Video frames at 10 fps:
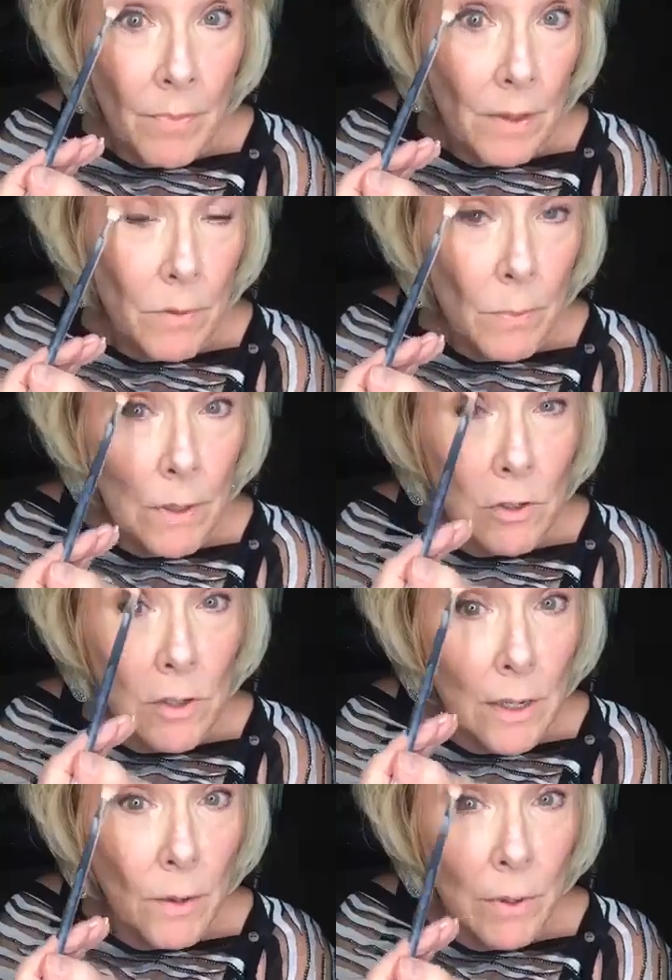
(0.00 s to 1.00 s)

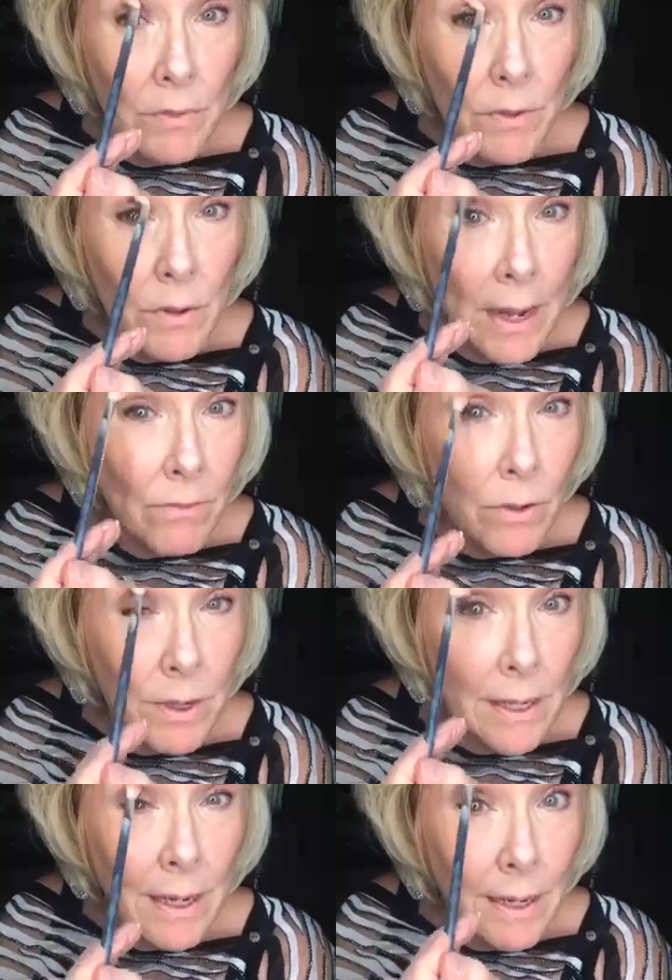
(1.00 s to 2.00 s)
especially if you have
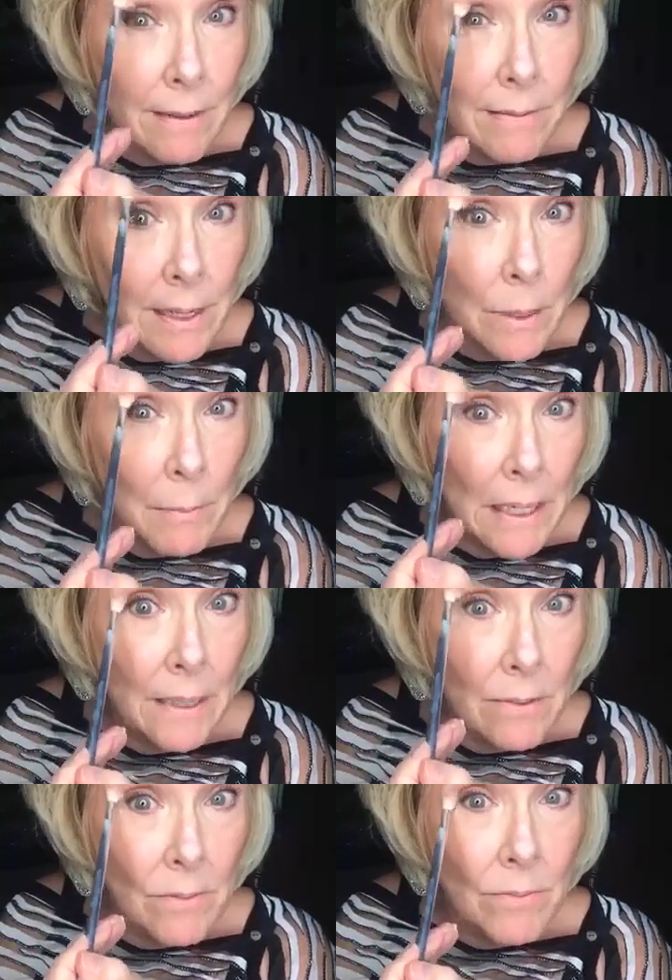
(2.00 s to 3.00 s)
hooded eyes like me.